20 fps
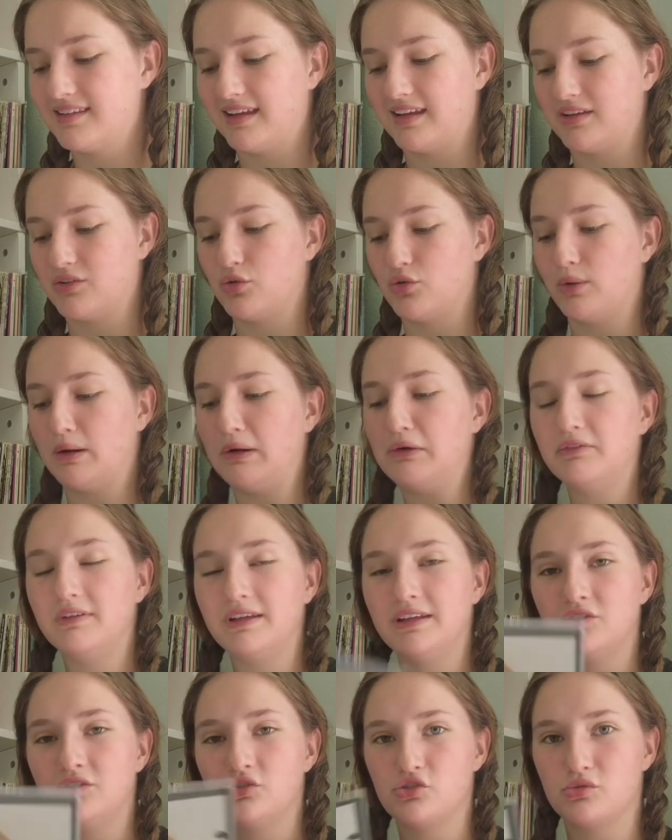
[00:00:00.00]
a
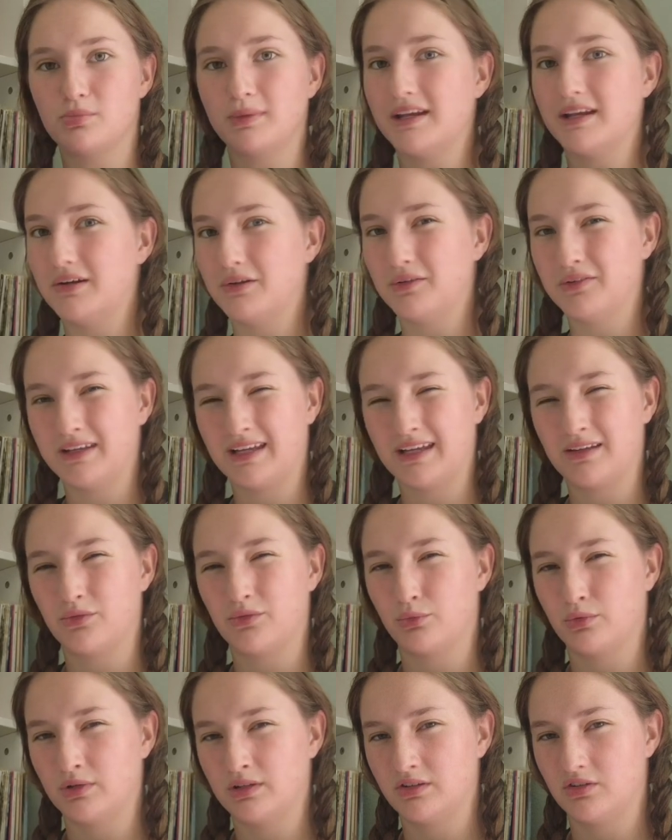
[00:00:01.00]
12-inch, but it only has
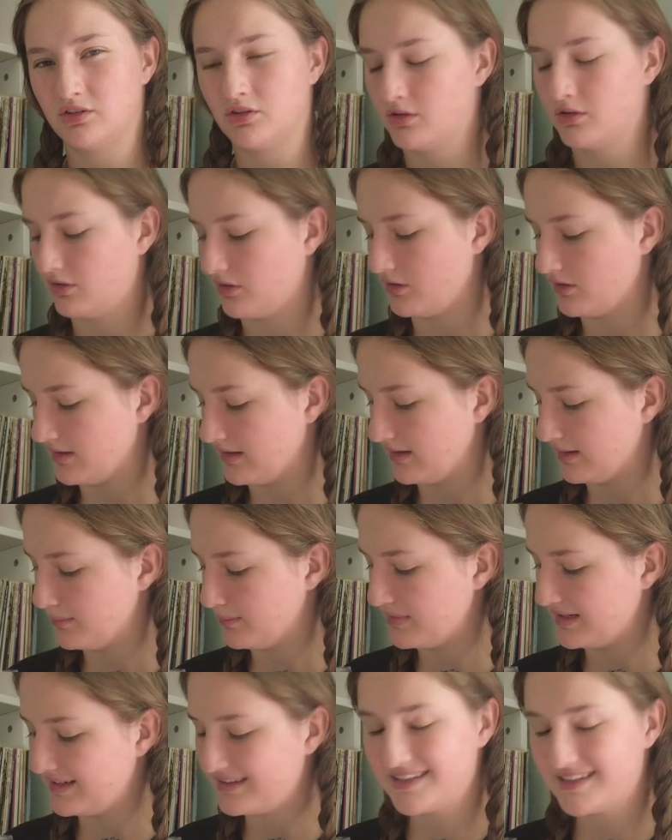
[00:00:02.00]
one song on it,
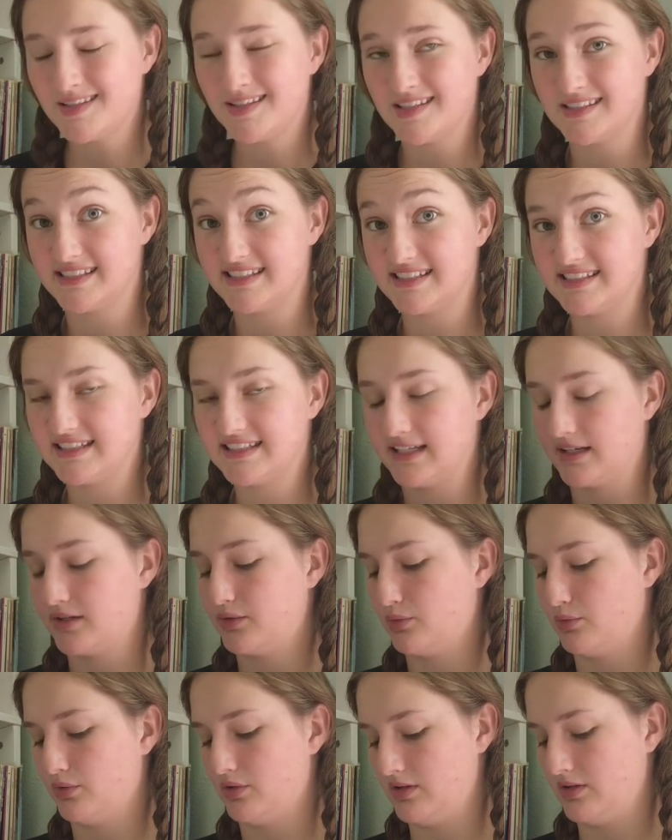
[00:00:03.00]
but it's in this sick
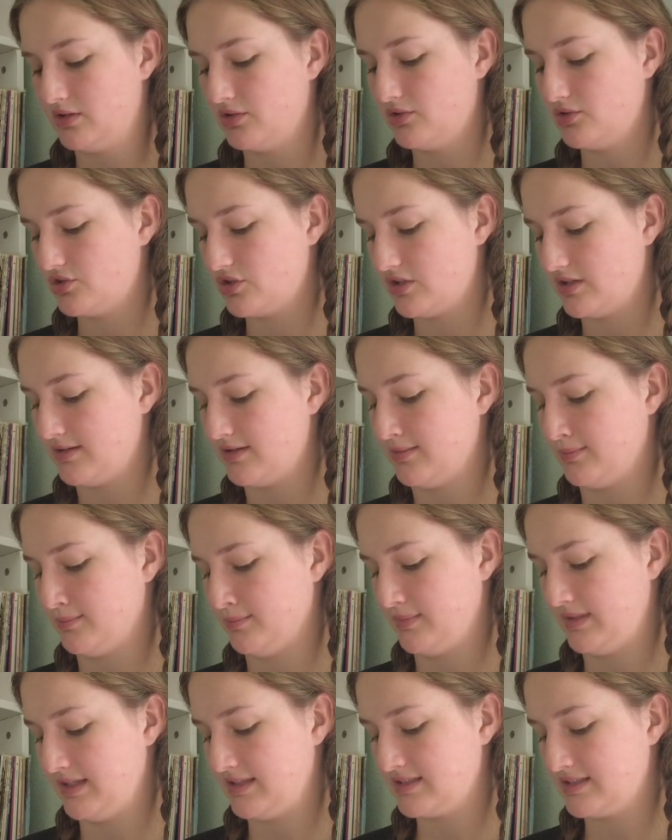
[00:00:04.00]
orange.
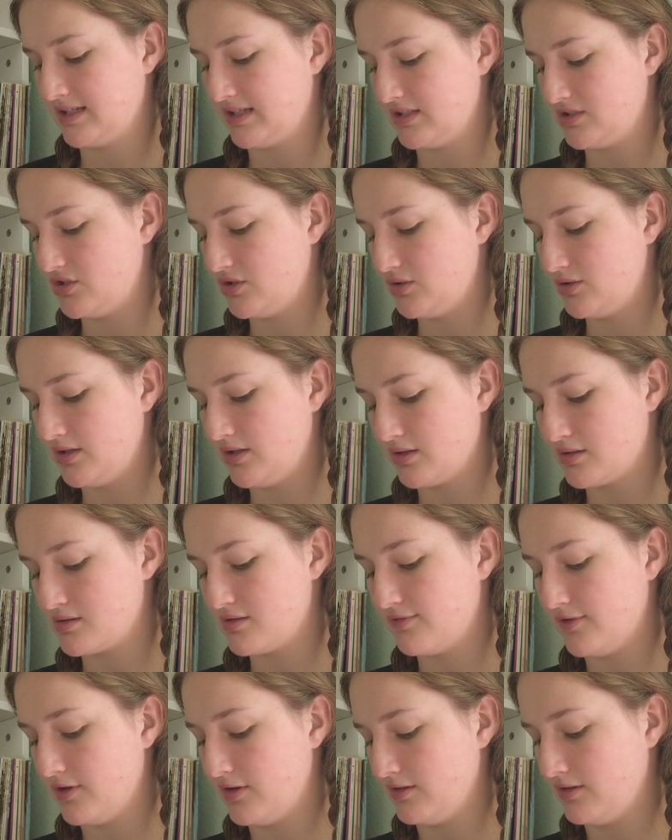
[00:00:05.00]
It's got Too Young to
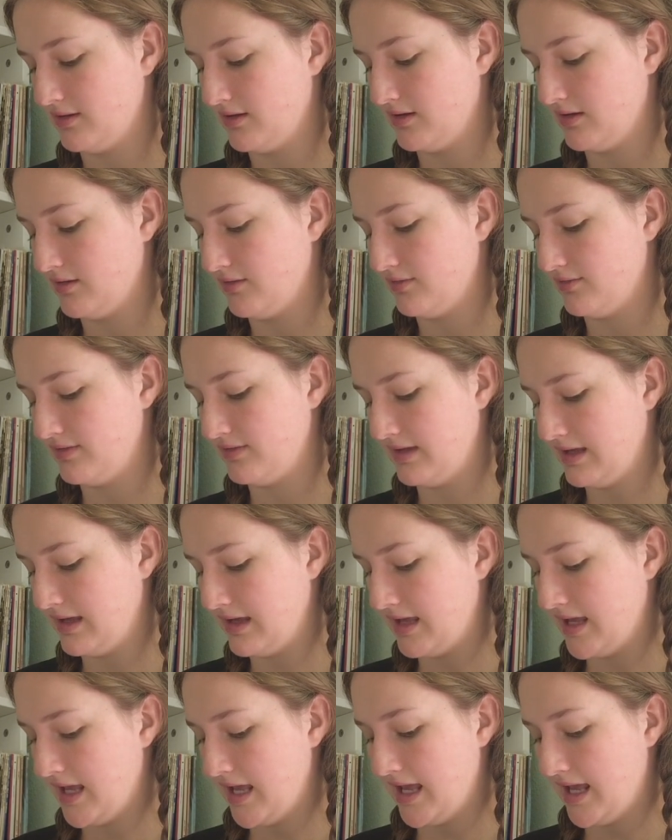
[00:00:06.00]
Fall in Love
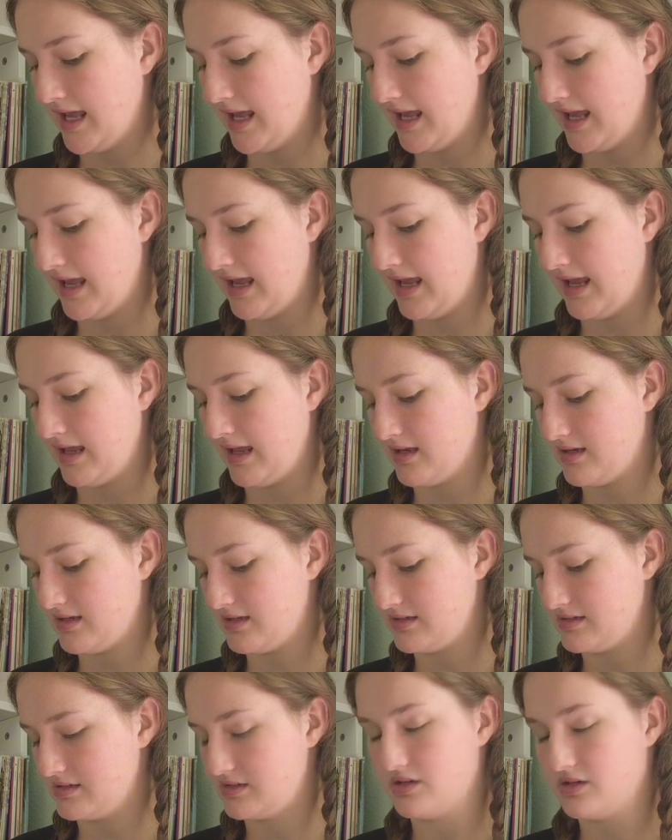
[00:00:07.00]

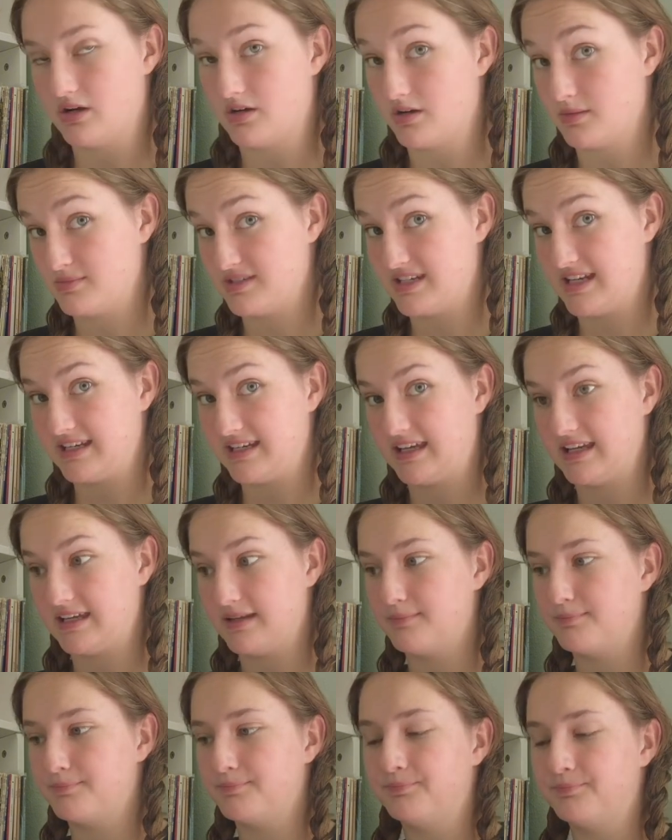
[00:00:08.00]
and Knock 'em Dead
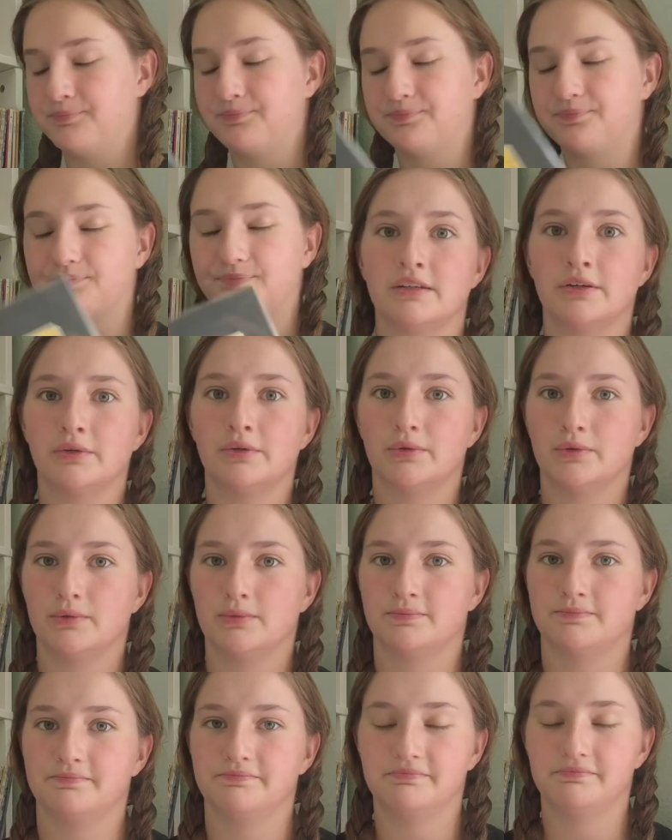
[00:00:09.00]
Kid. So
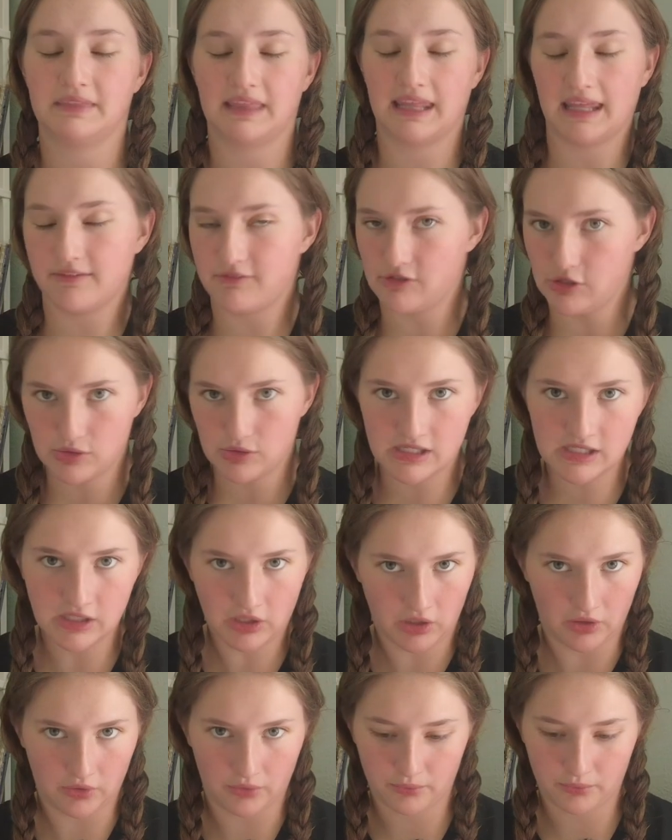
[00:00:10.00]
if you didn't
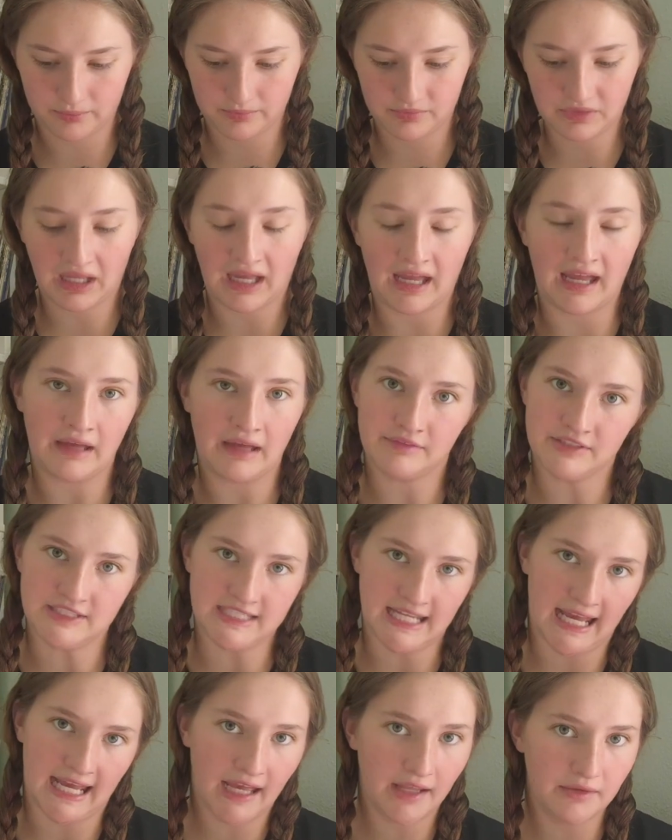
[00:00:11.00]
know, I have a
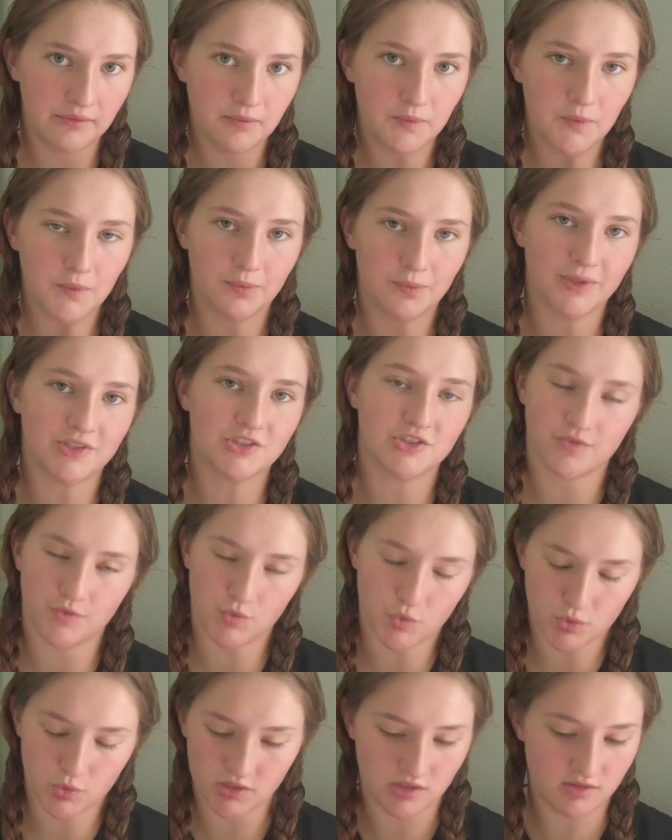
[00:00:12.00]
dad, which of
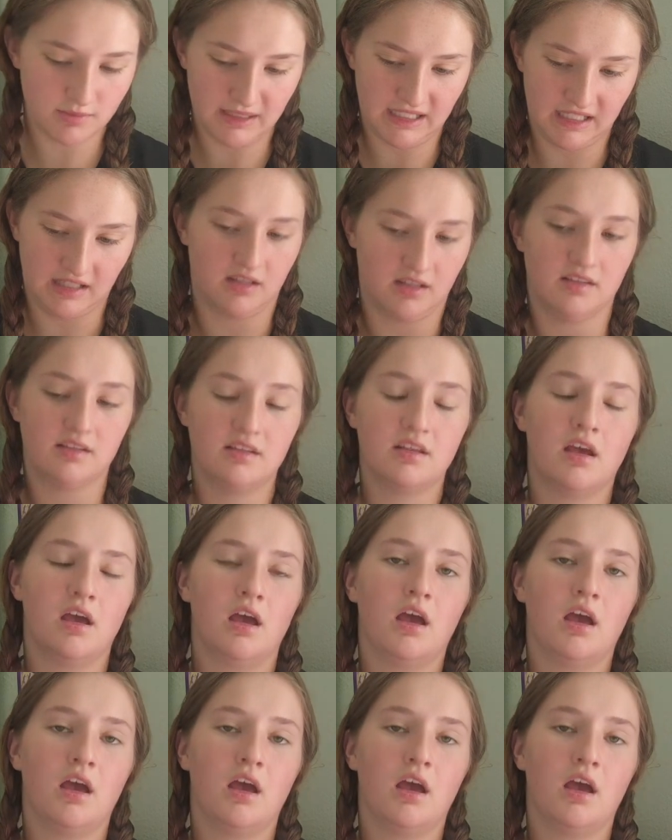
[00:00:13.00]
course means